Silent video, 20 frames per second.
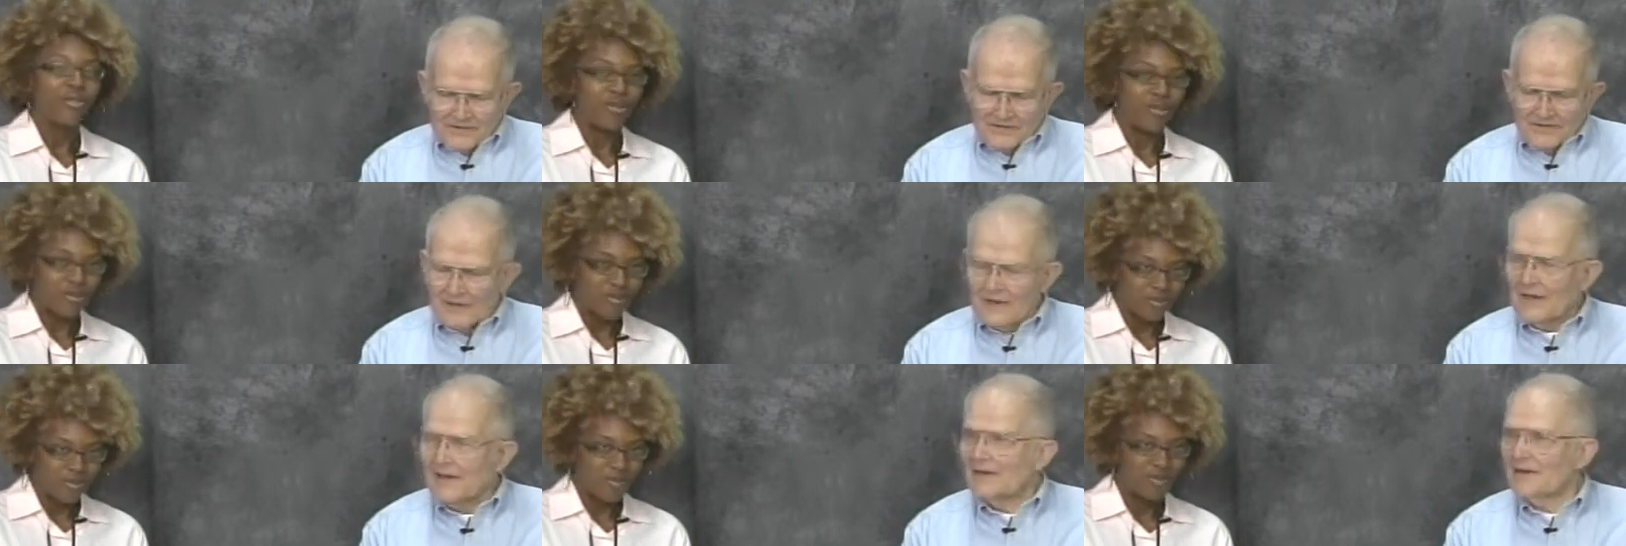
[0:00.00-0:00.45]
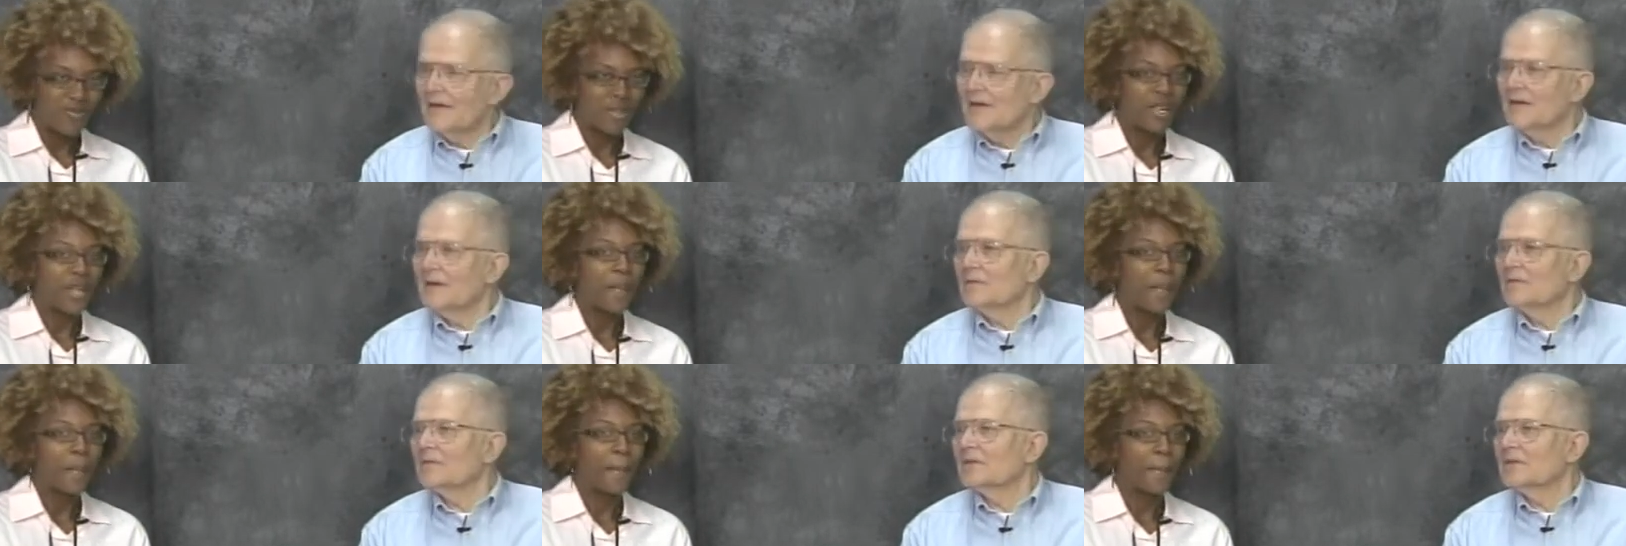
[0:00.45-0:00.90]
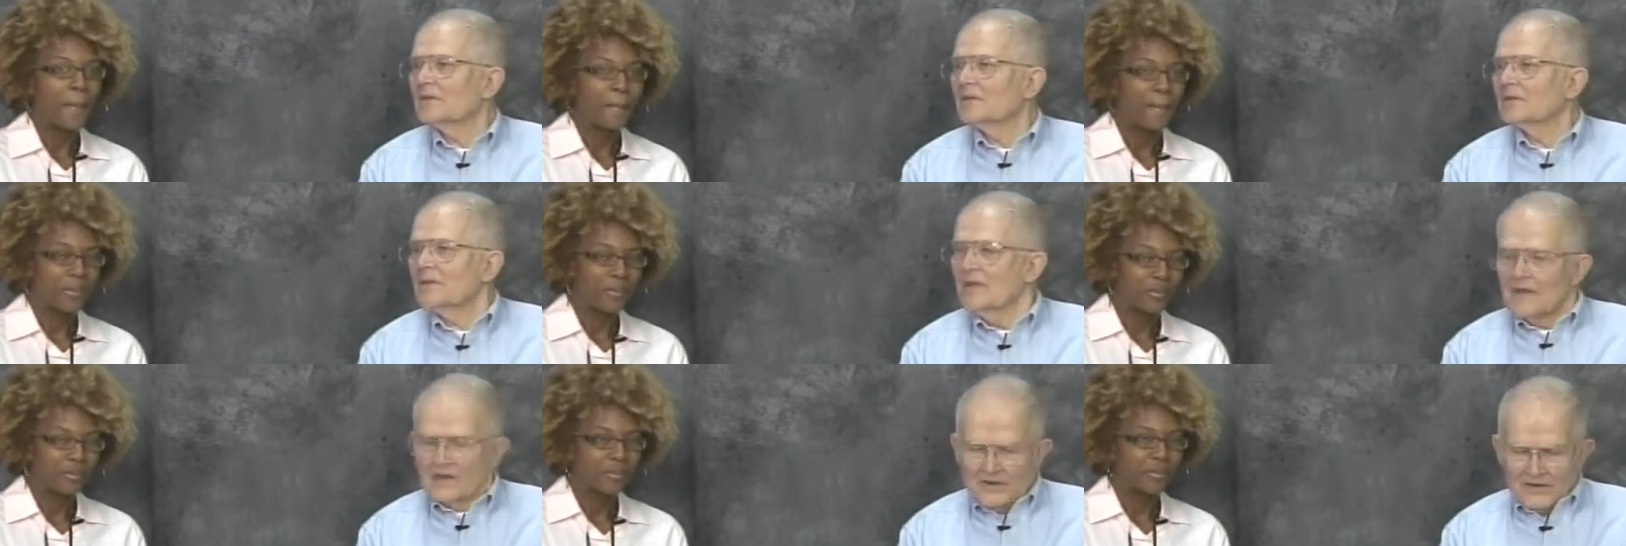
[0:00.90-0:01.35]
Speaker 1: 9 a.m. till
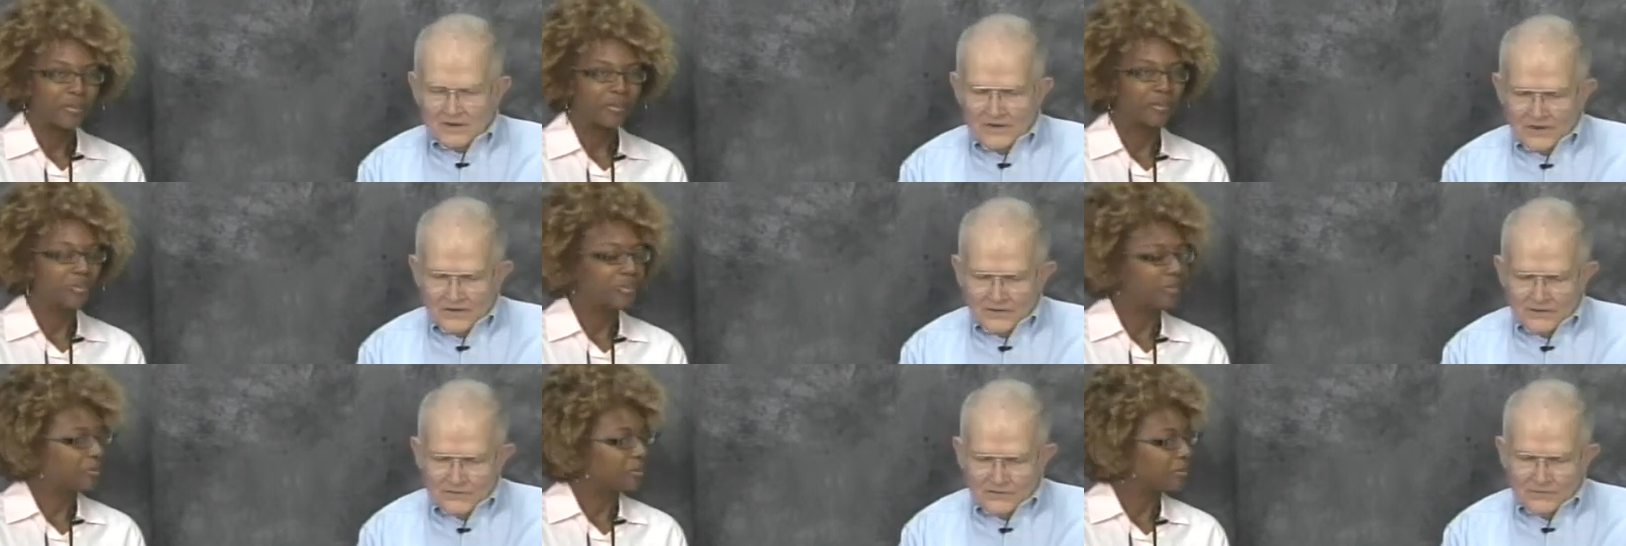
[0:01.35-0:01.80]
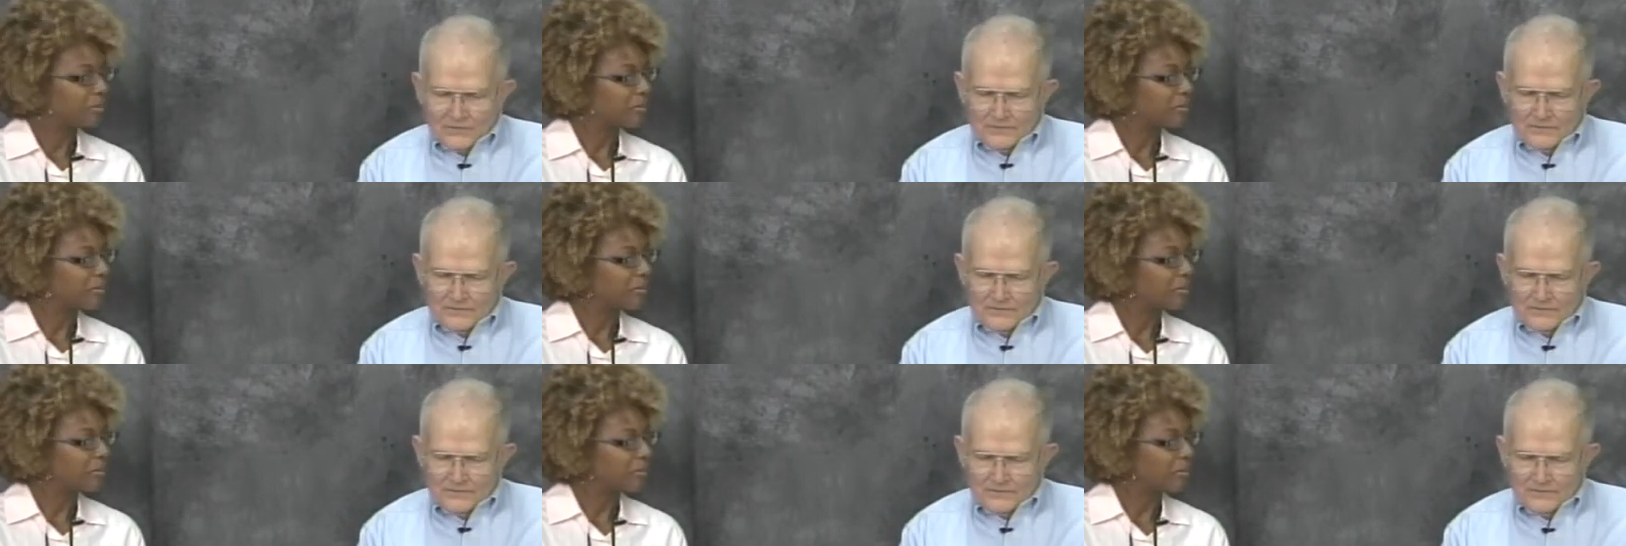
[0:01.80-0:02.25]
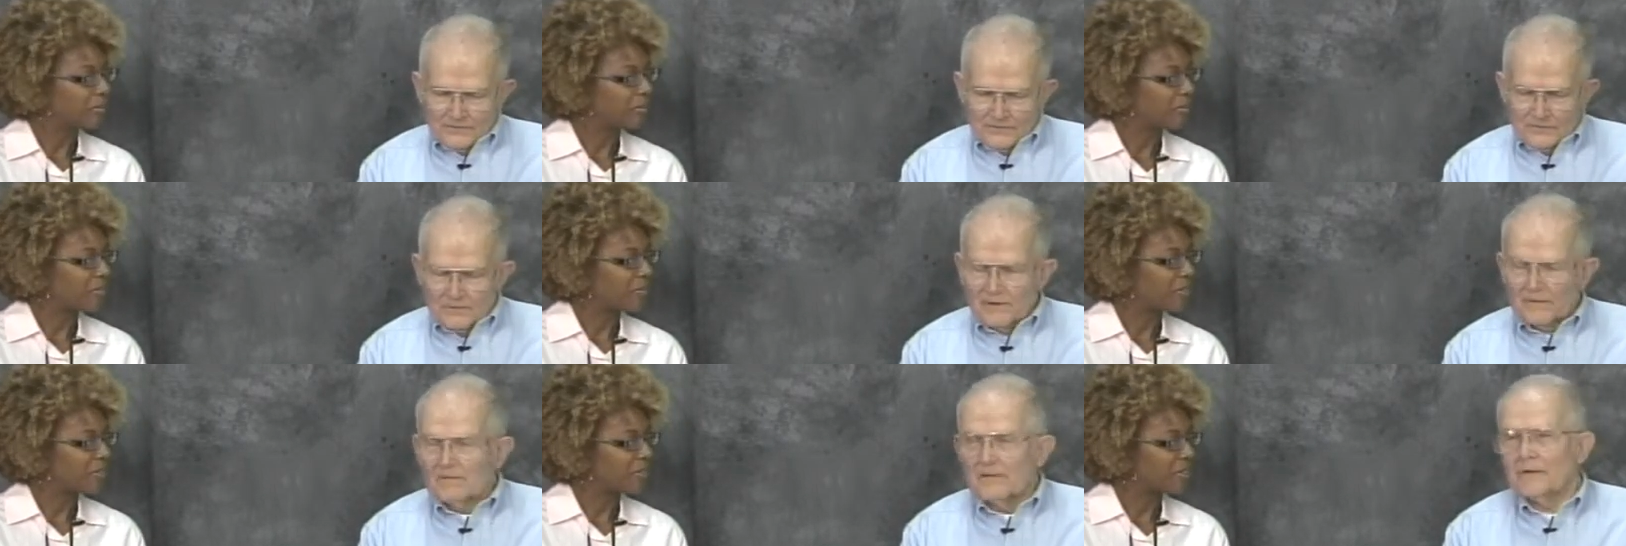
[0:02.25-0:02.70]
uh, 2,
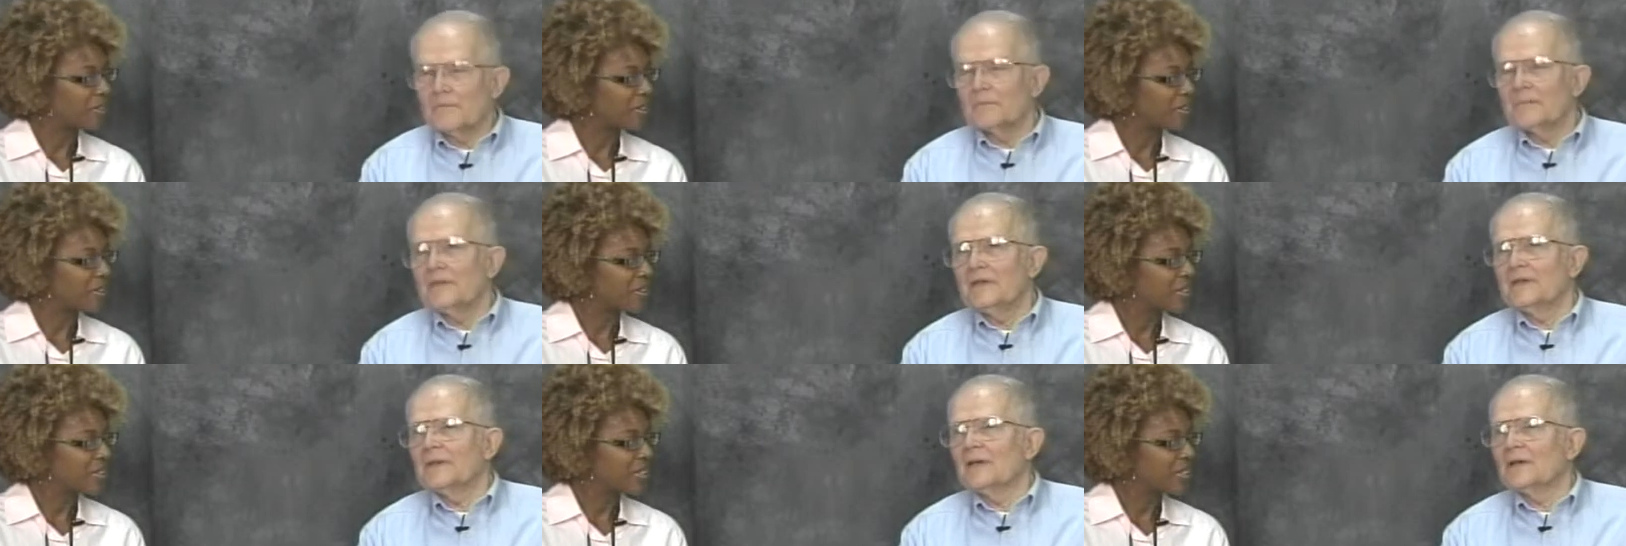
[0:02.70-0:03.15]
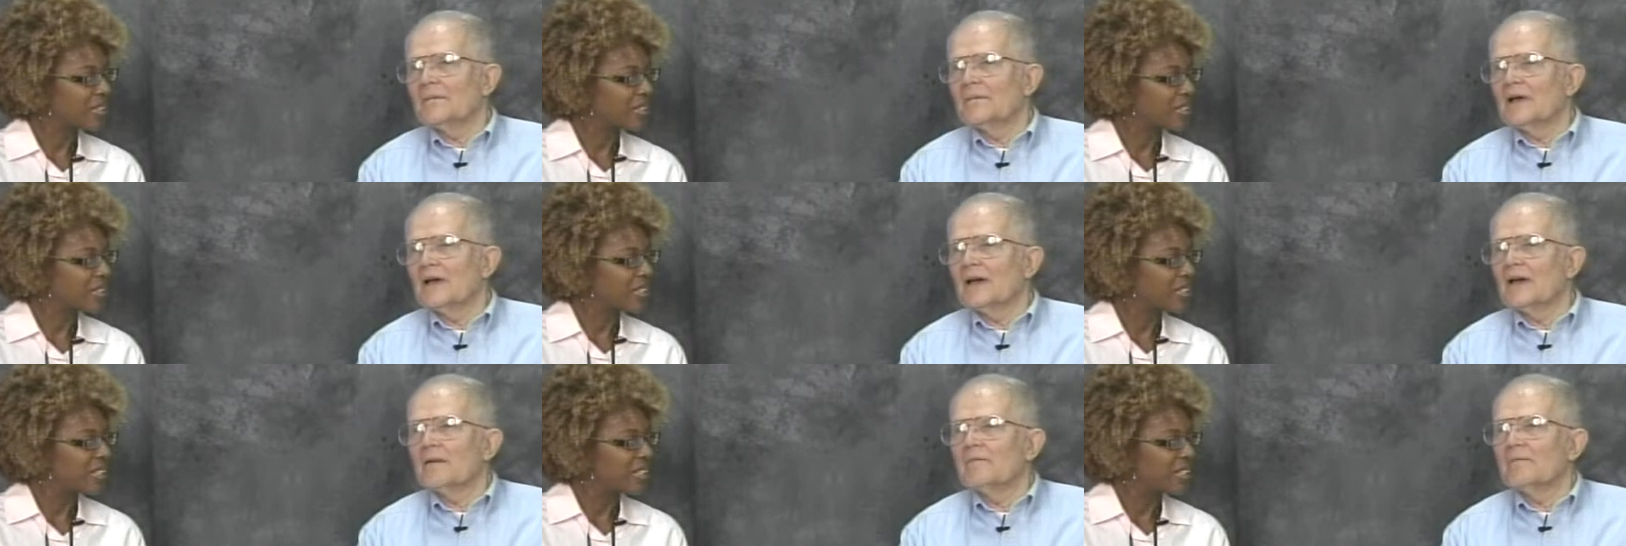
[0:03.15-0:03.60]
2 p.m. I,